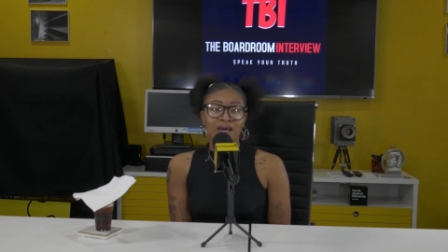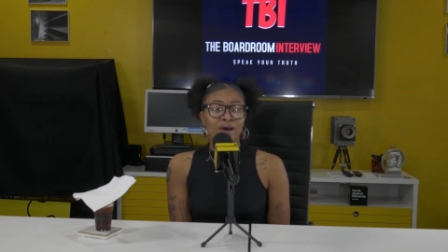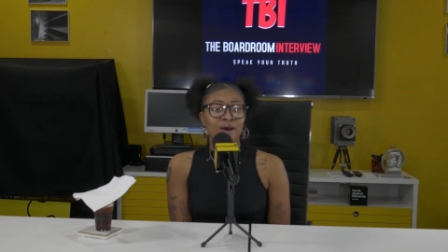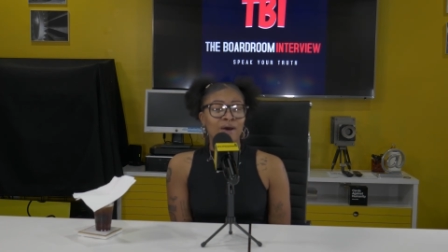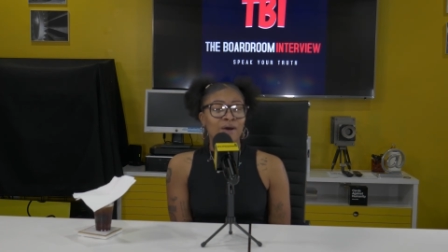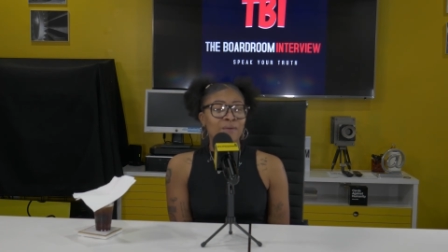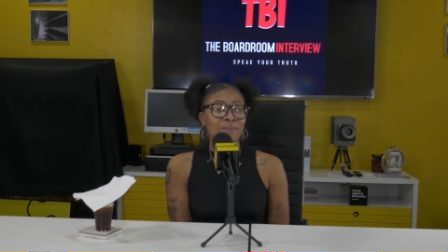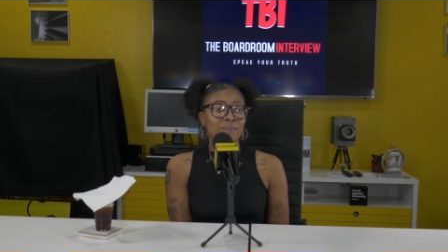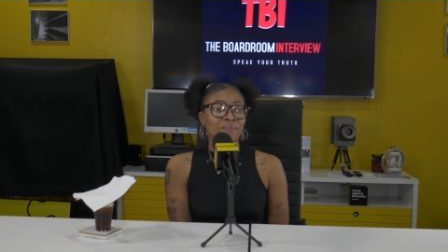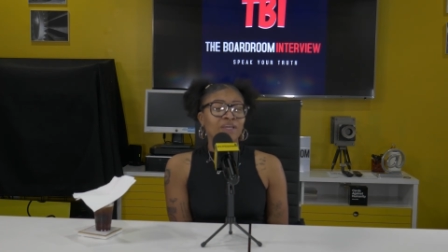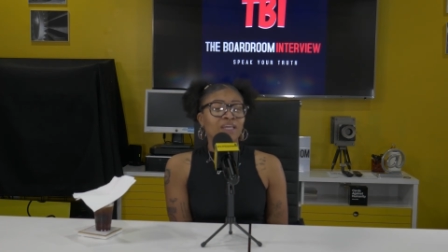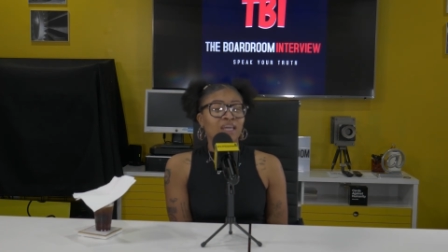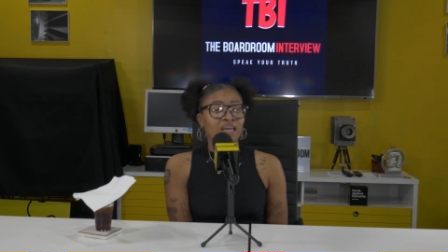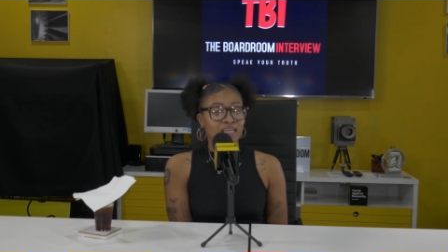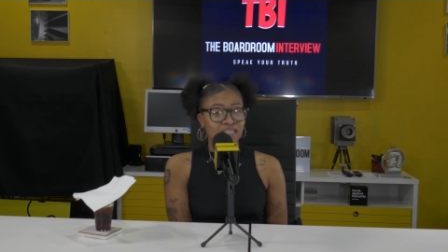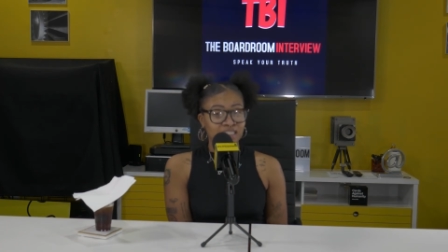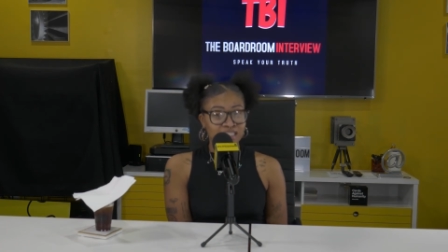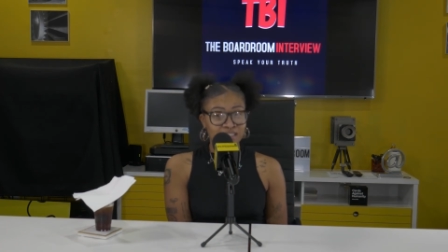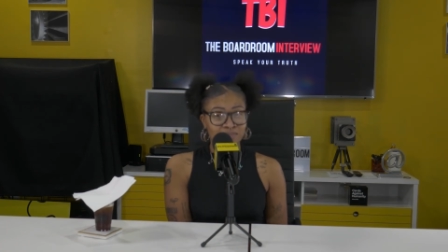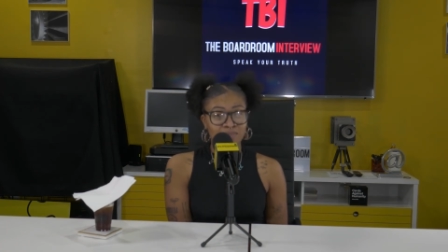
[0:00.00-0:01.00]
Um, but
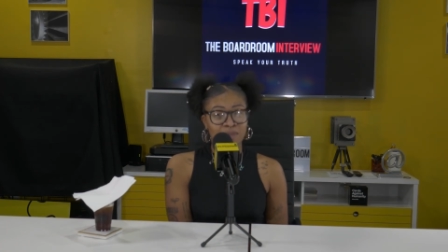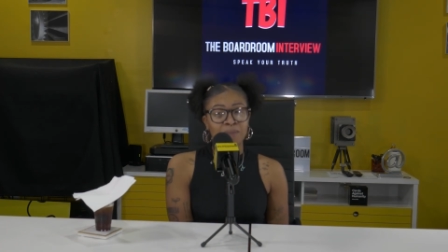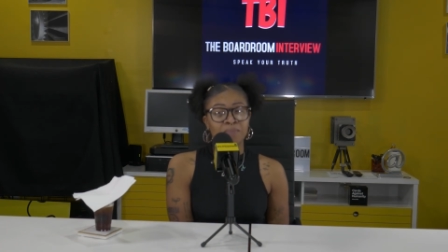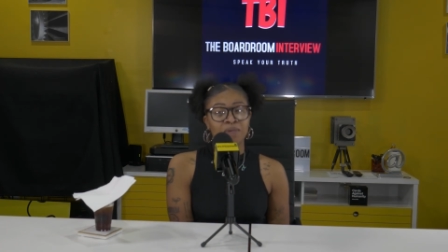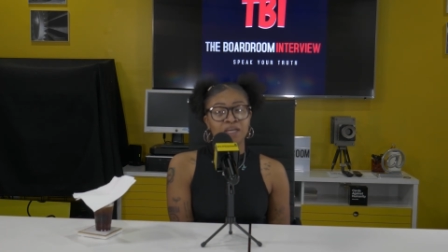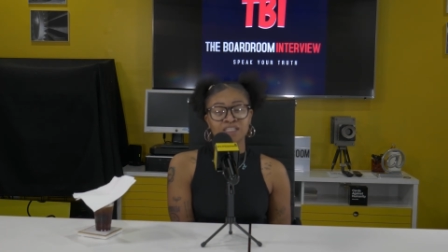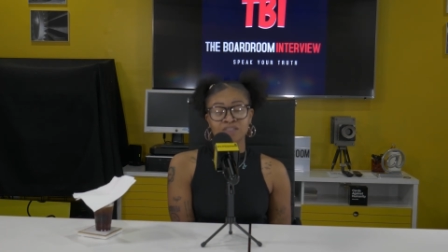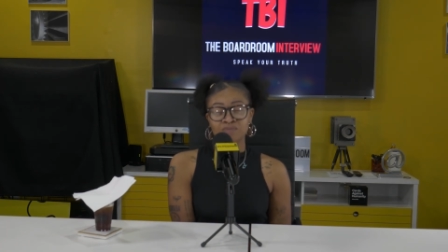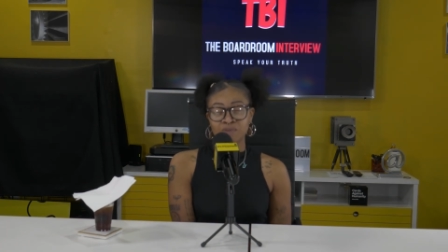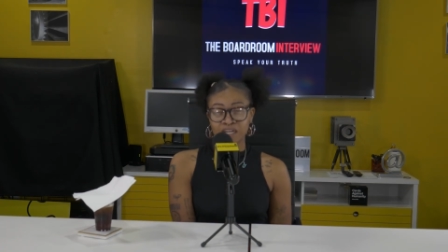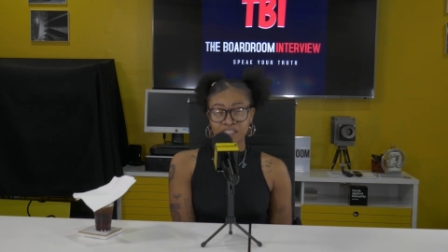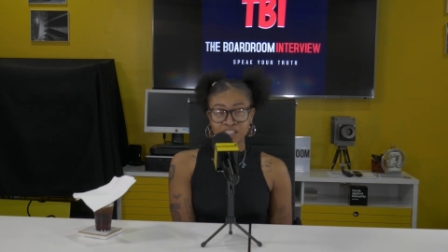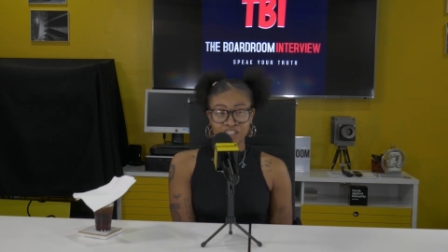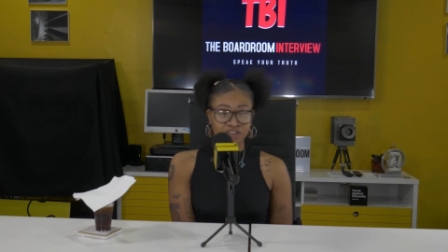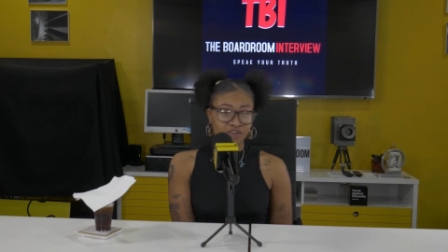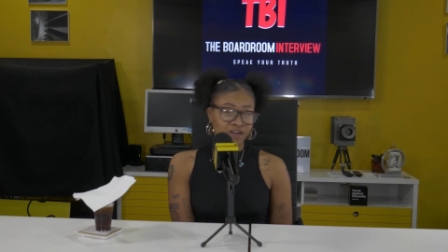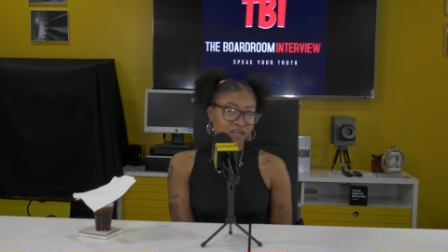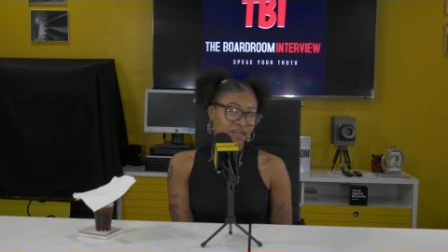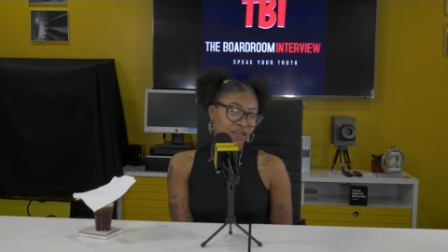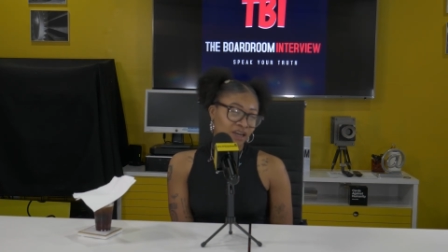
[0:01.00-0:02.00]
yes, my biggest
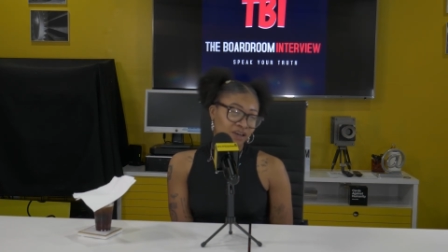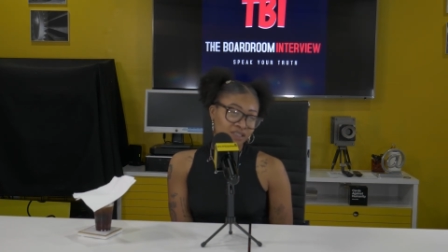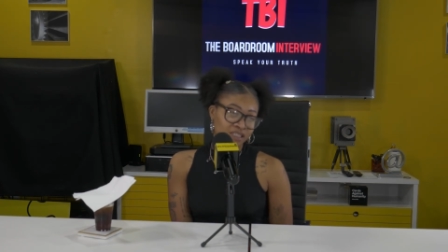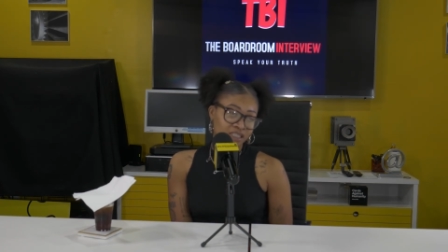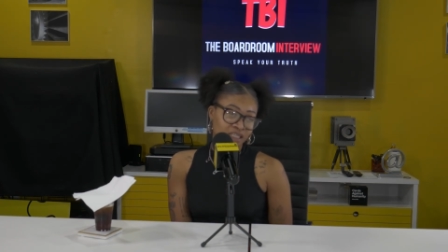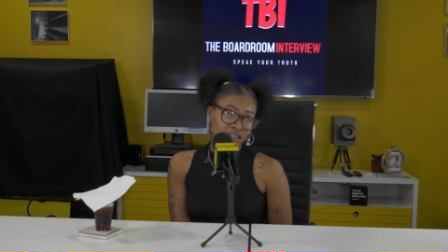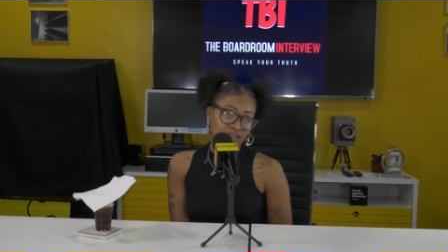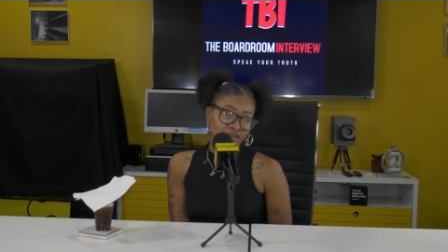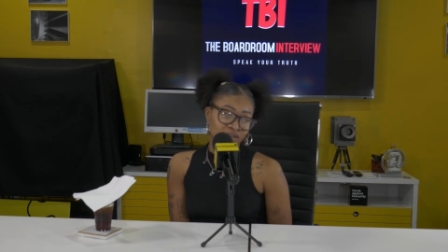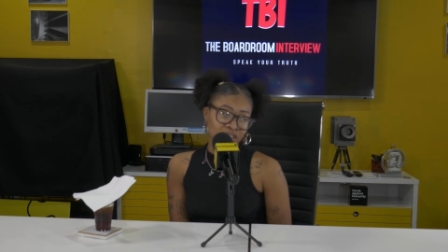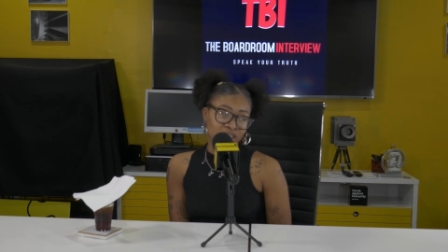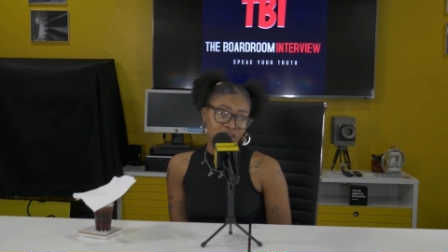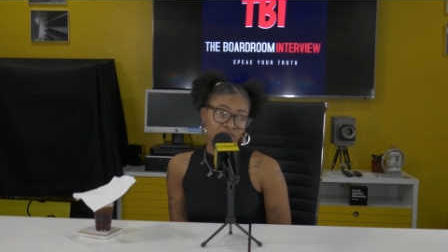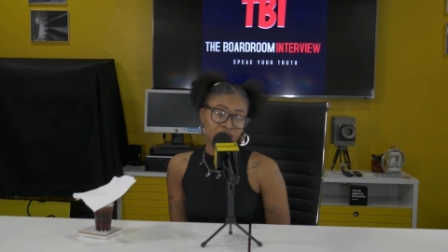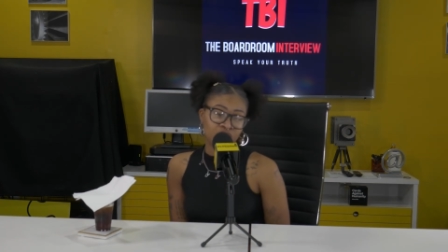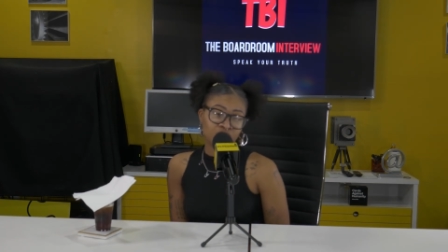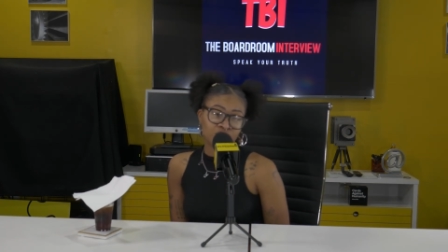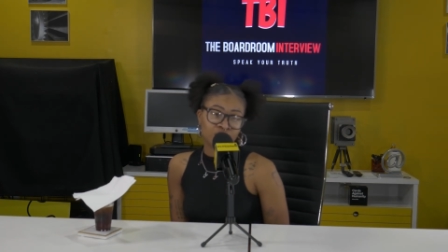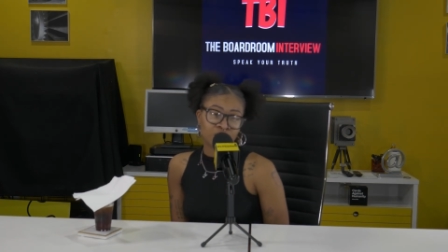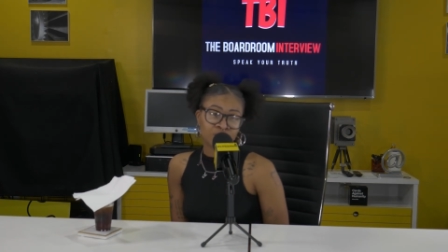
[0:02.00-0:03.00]
project right now is getting those
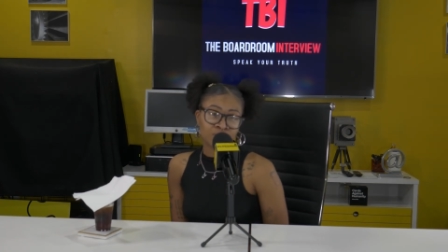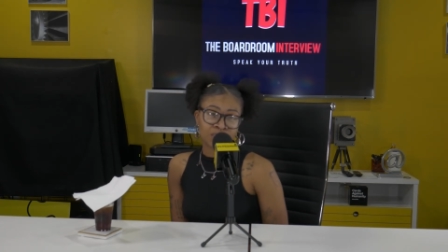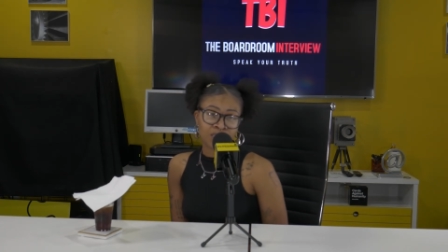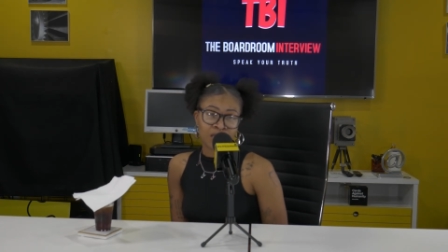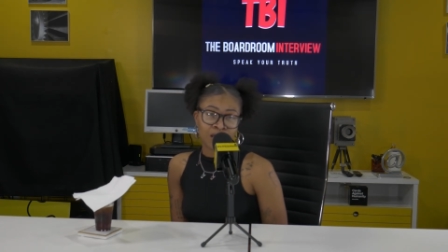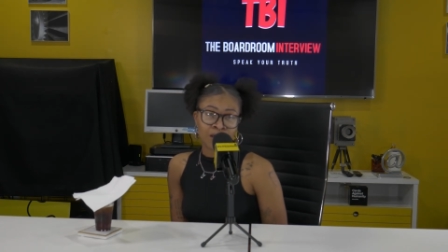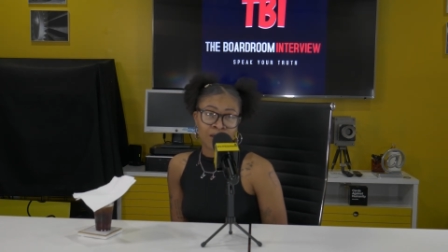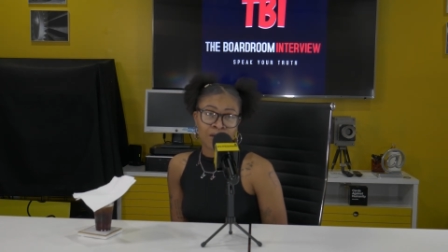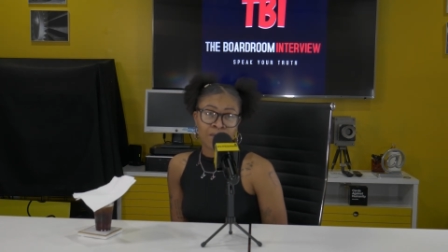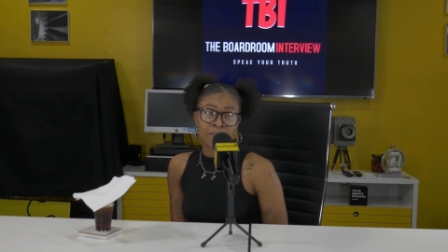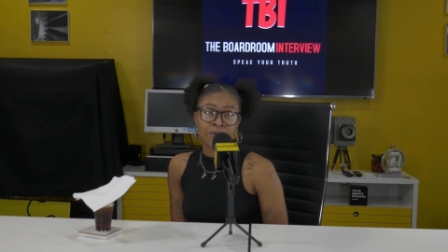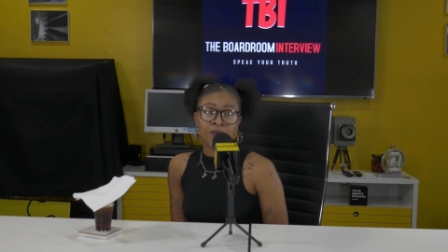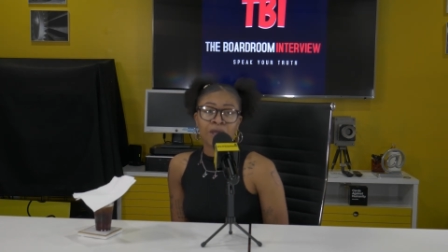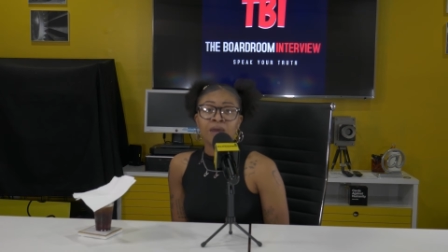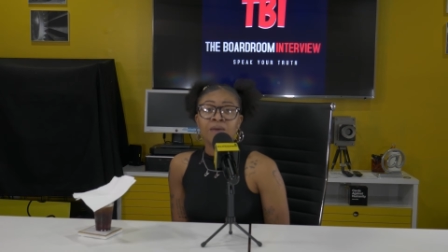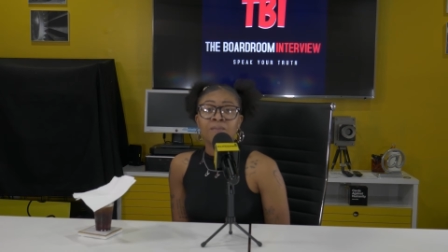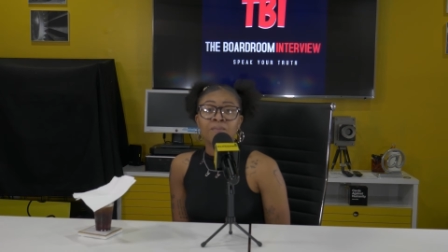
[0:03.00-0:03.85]
TV shows up.